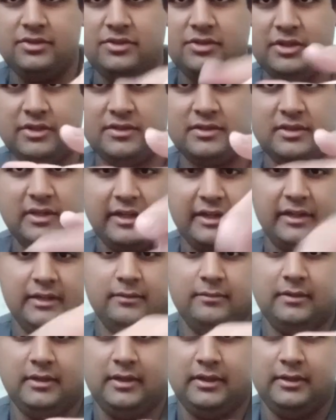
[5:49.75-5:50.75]
just like
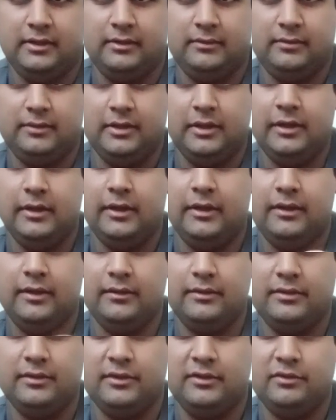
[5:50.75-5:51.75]
uh,
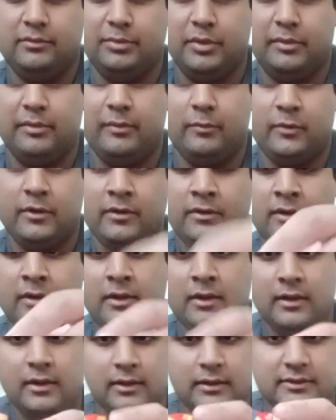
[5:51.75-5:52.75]
the Supreme one
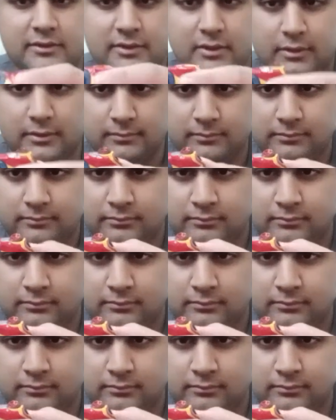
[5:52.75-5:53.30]
so